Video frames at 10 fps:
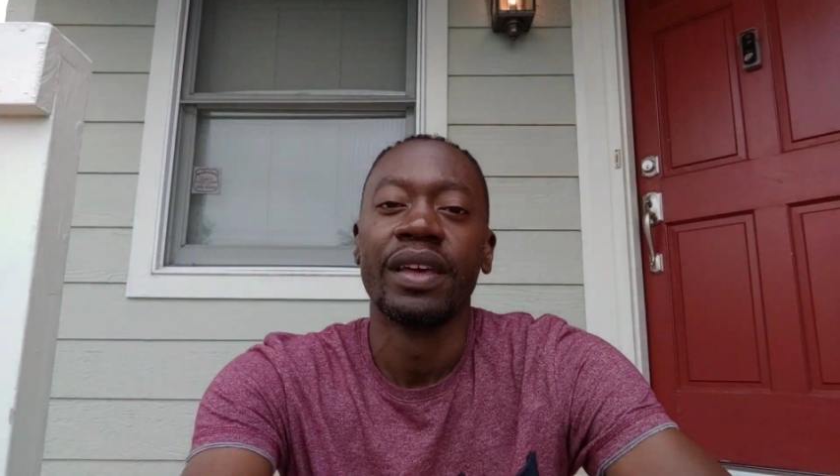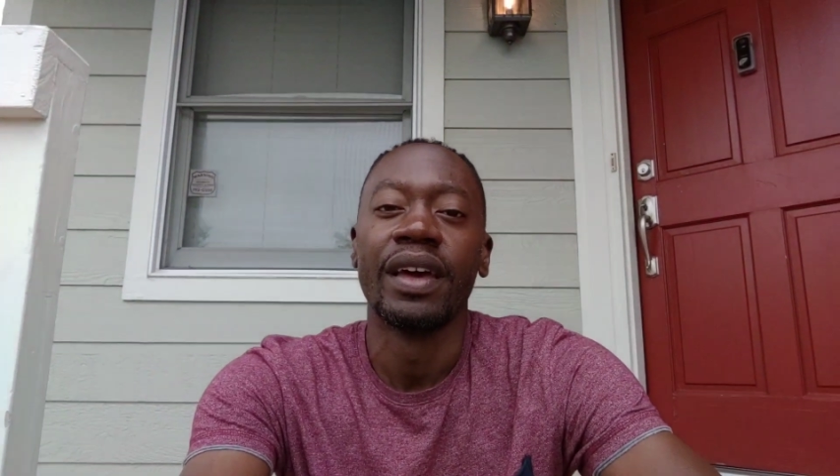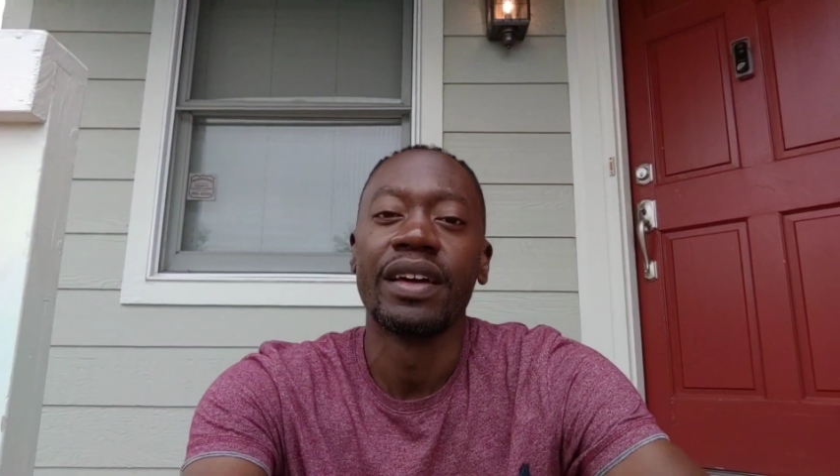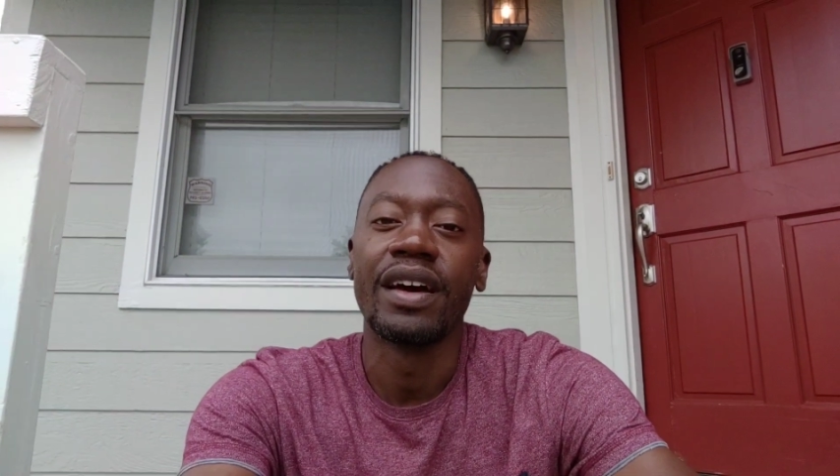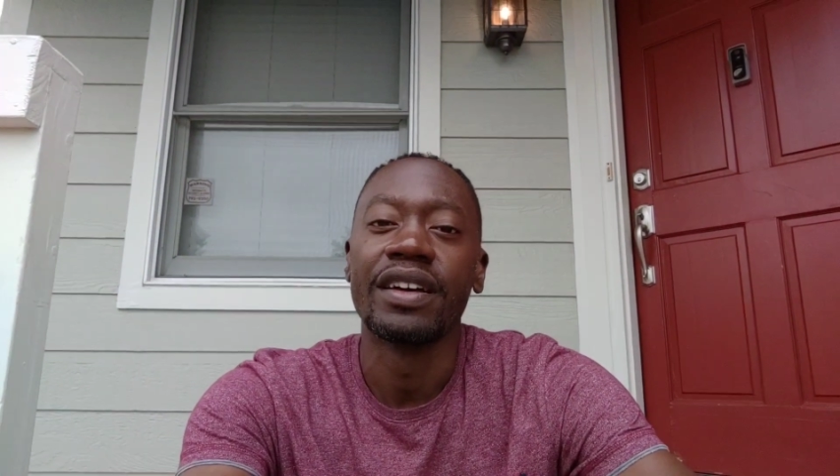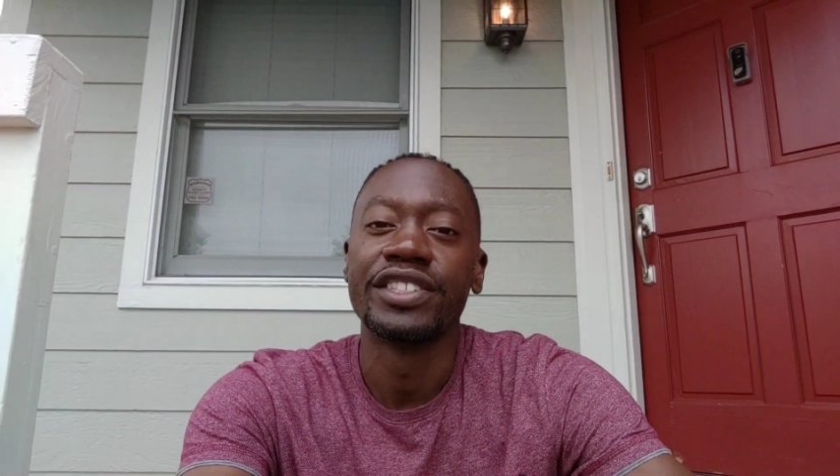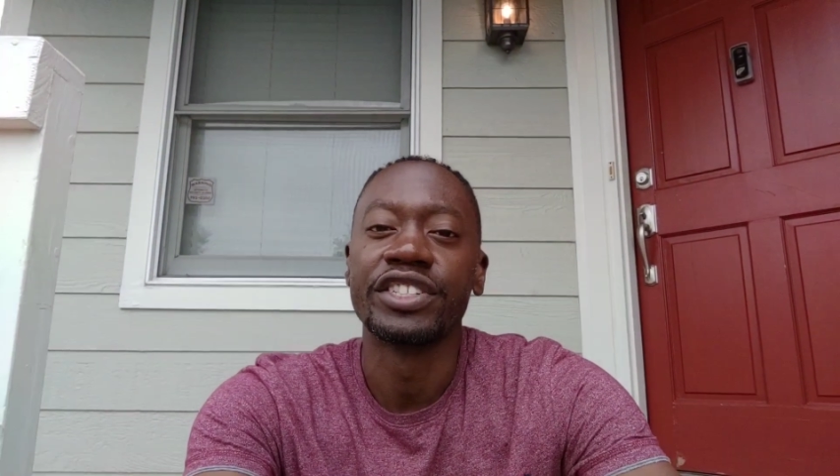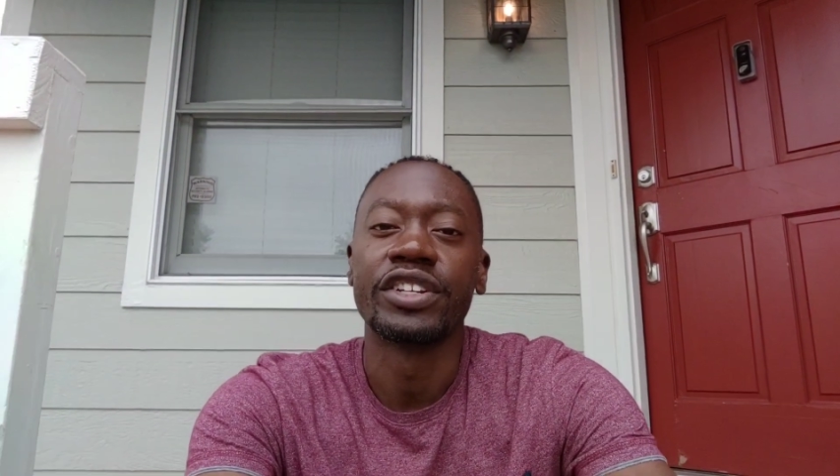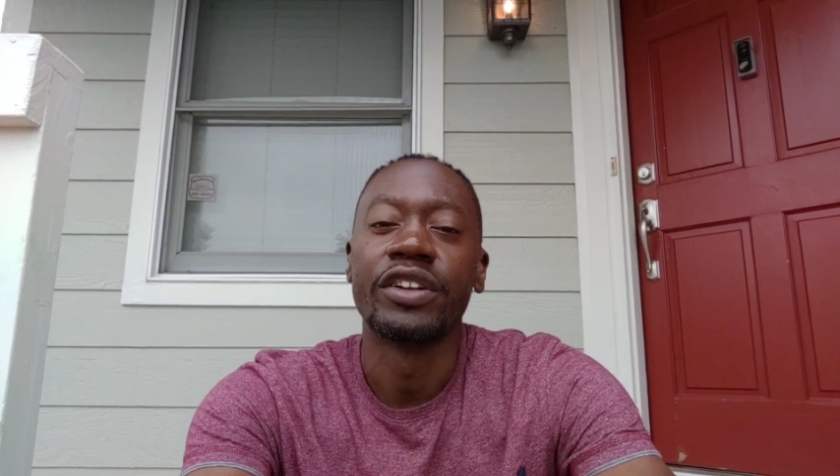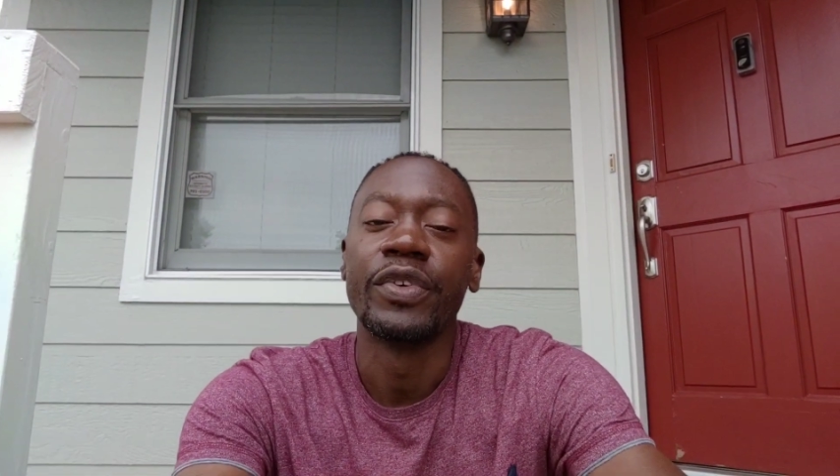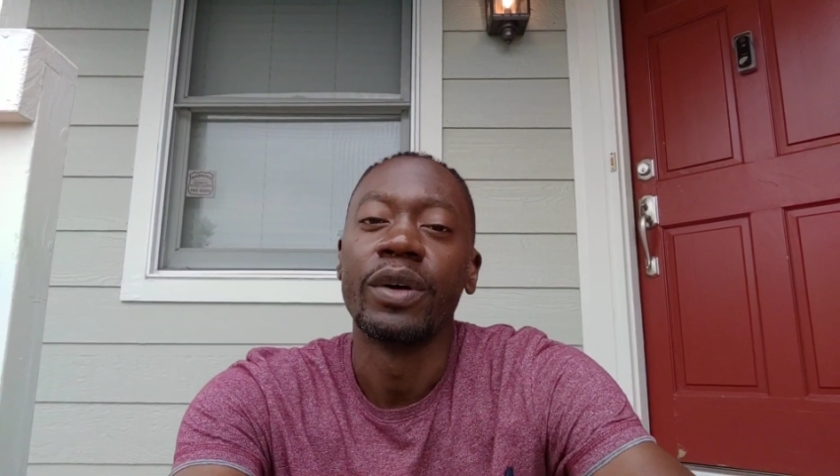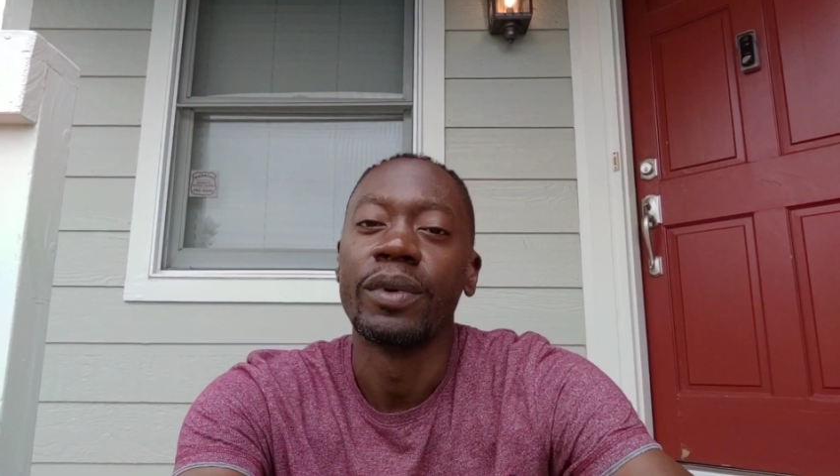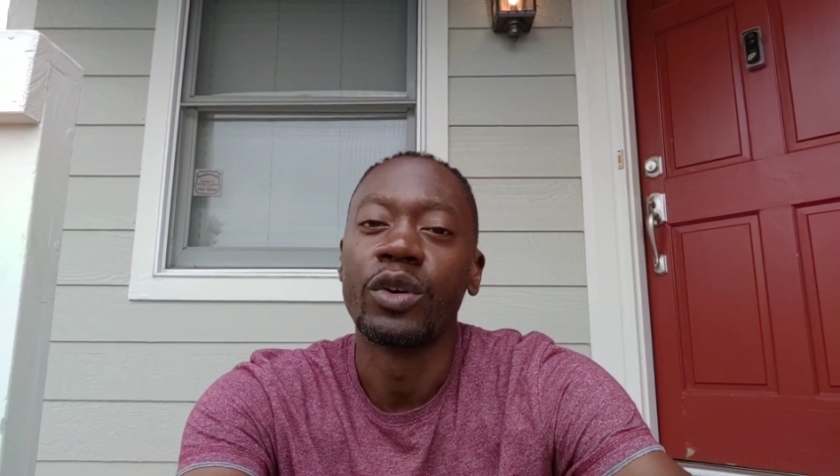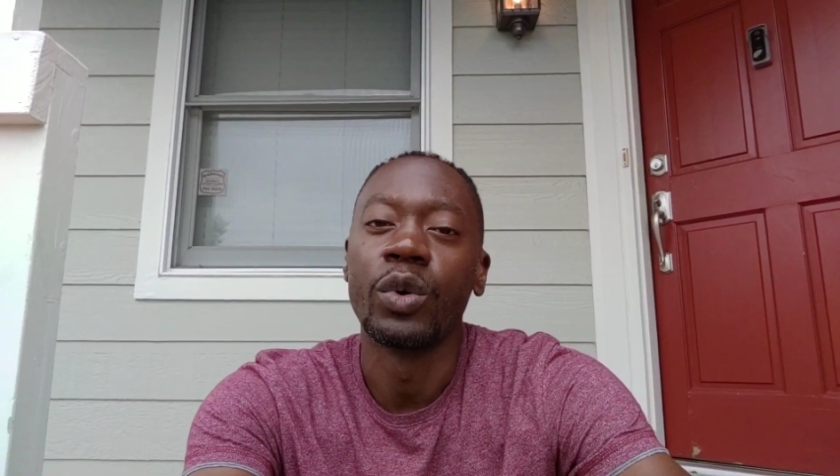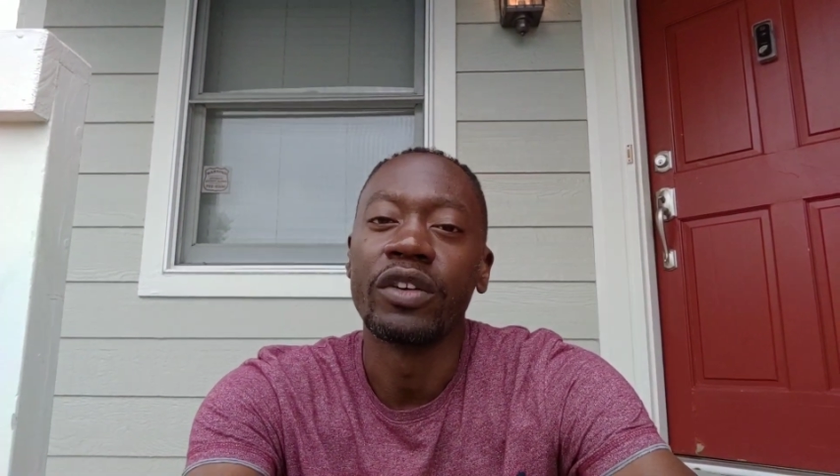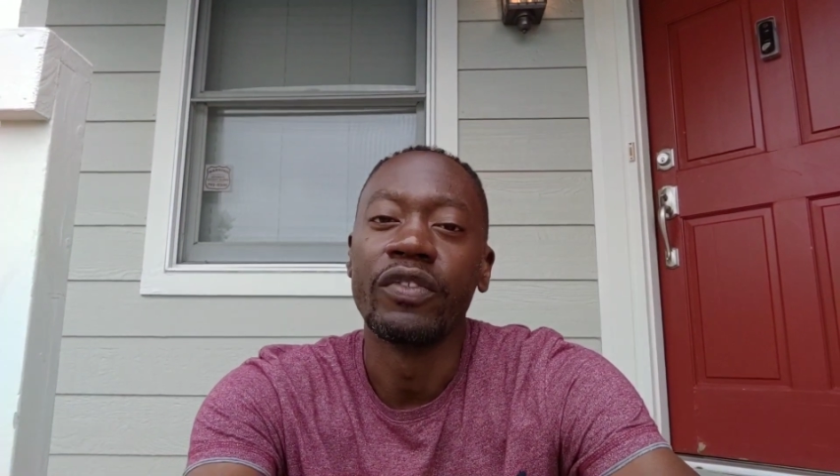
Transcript: Hey guys, just gonna film a quick